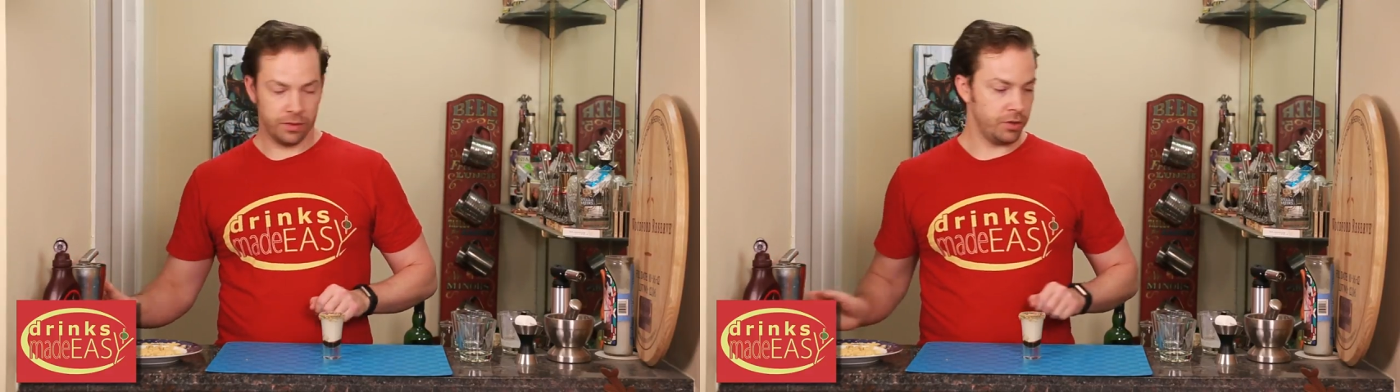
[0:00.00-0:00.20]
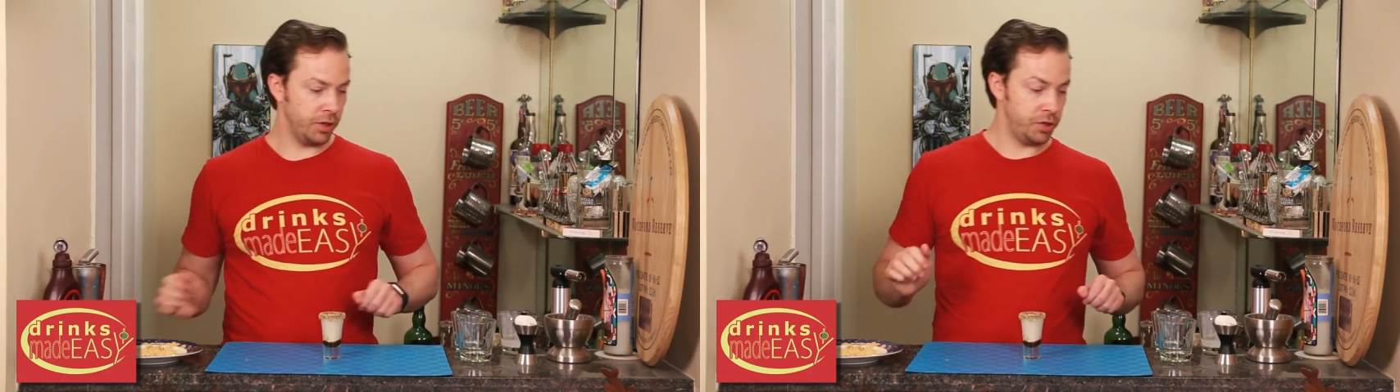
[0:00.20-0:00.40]

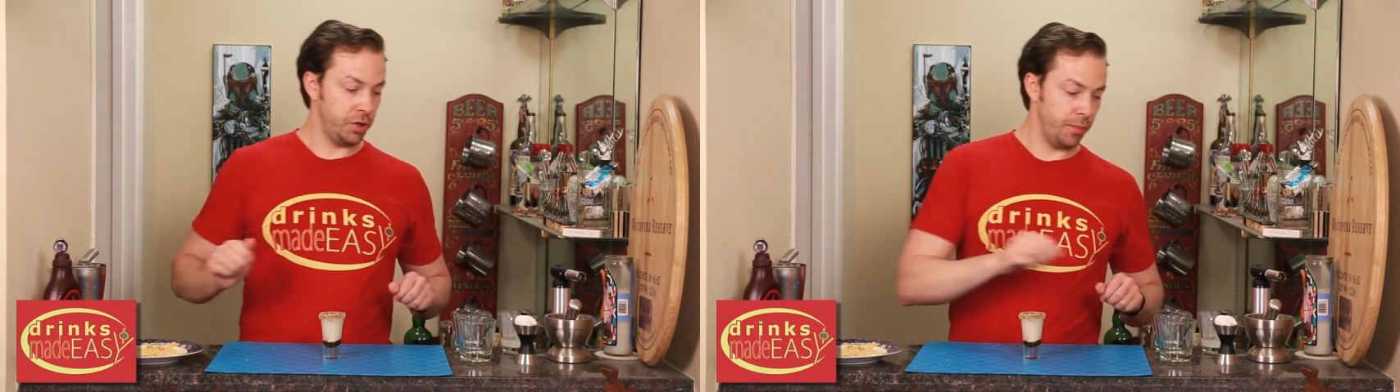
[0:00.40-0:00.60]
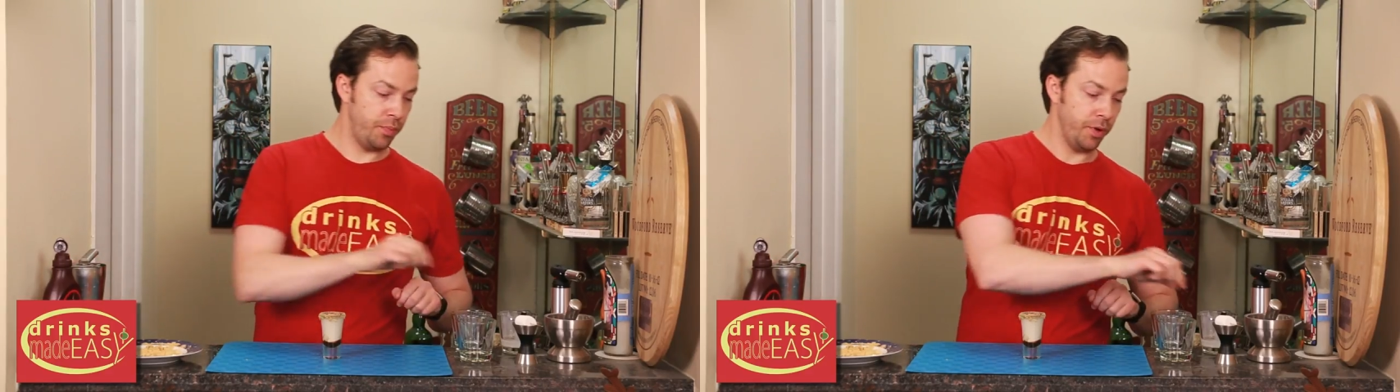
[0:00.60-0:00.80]
so that
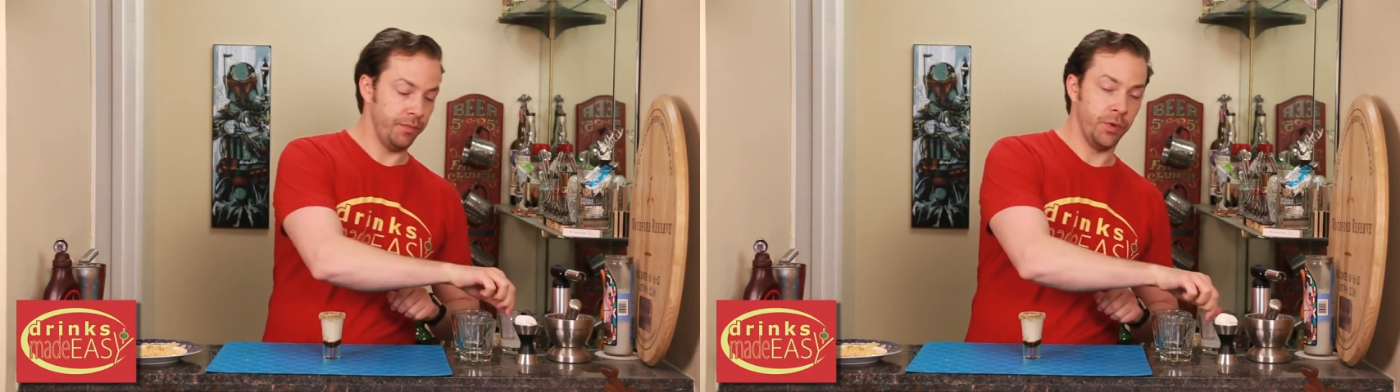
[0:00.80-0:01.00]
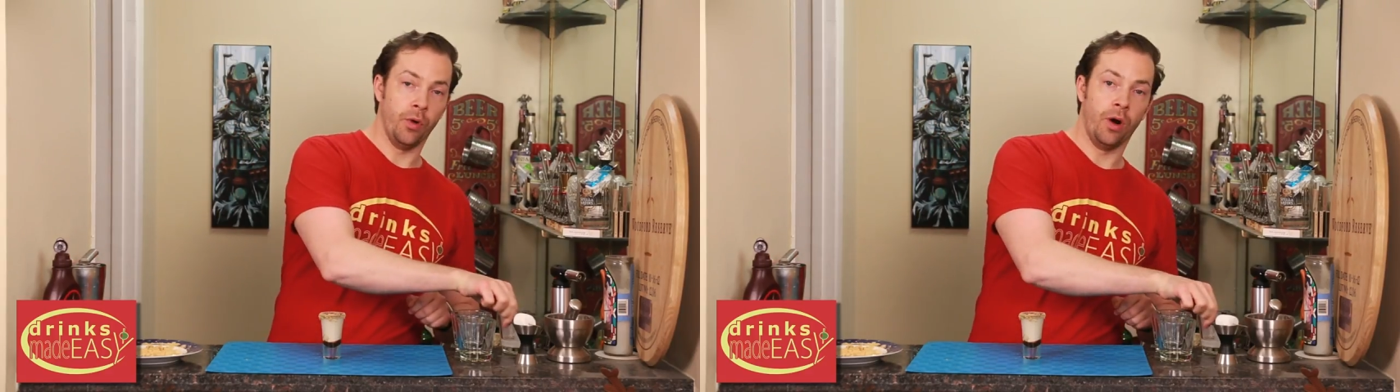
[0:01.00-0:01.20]
you can
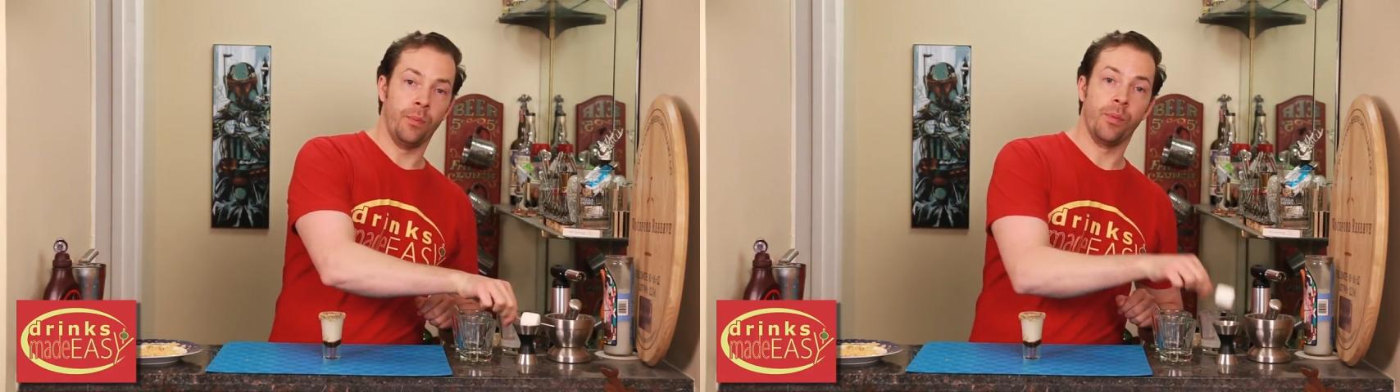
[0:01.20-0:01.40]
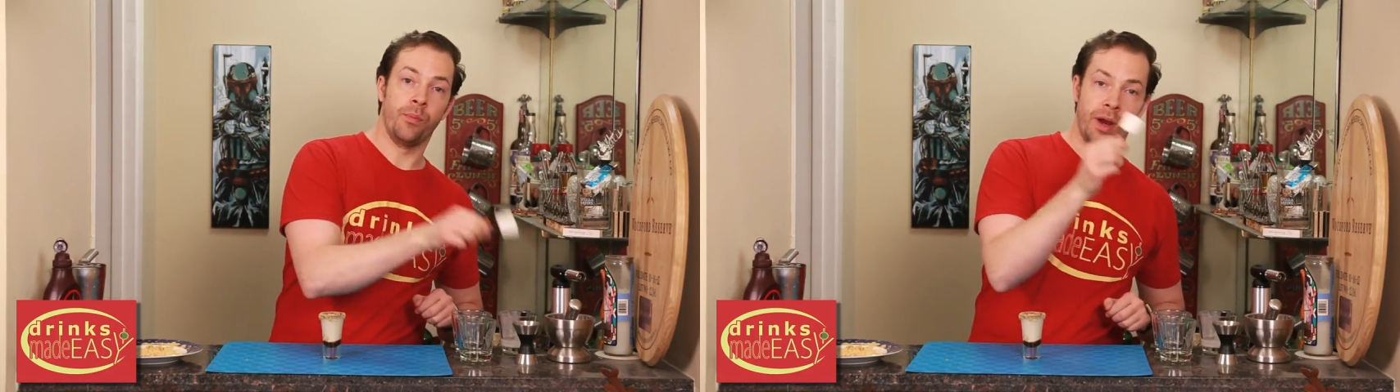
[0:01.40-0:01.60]
put
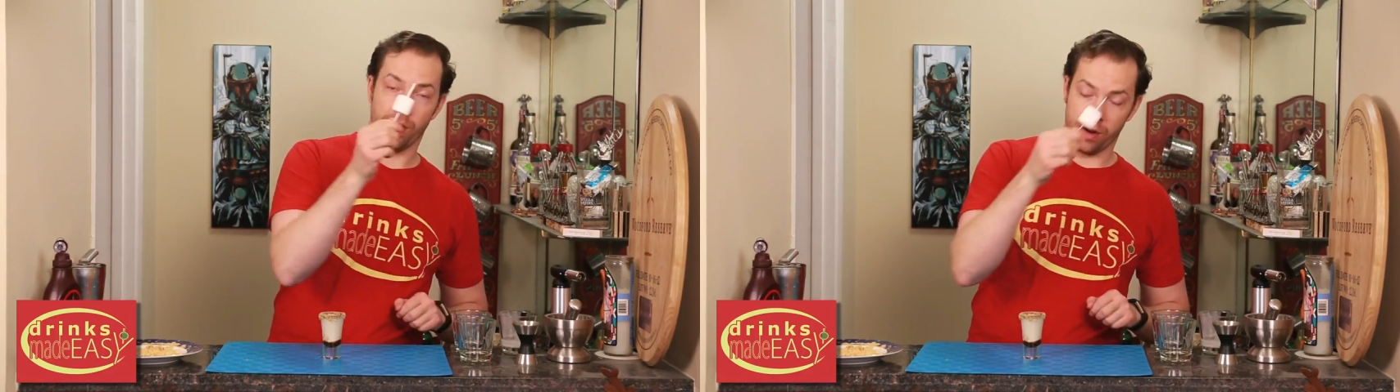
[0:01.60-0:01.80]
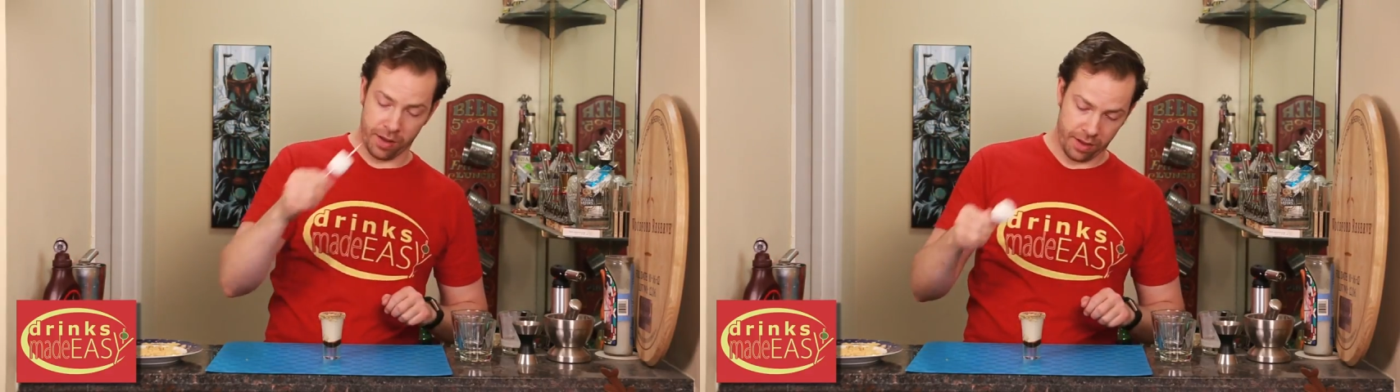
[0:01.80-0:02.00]
your
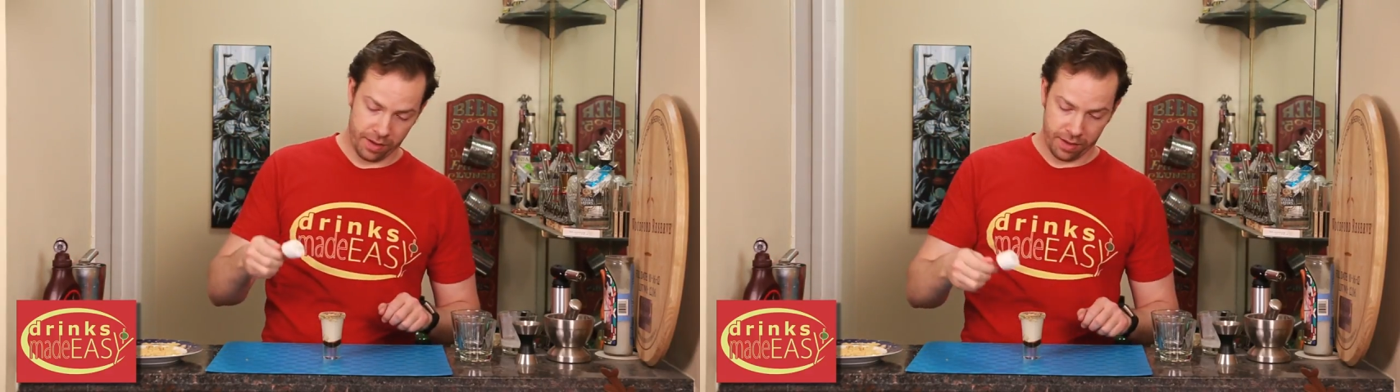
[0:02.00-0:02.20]
prepared